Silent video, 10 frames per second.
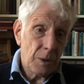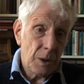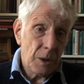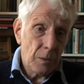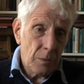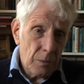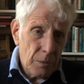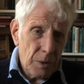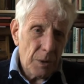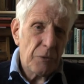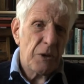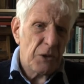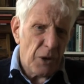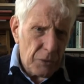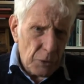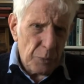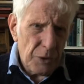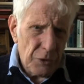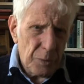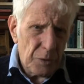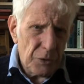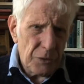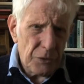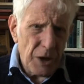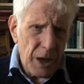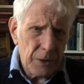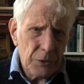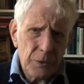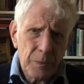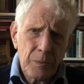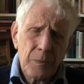in the philosophical principles of science,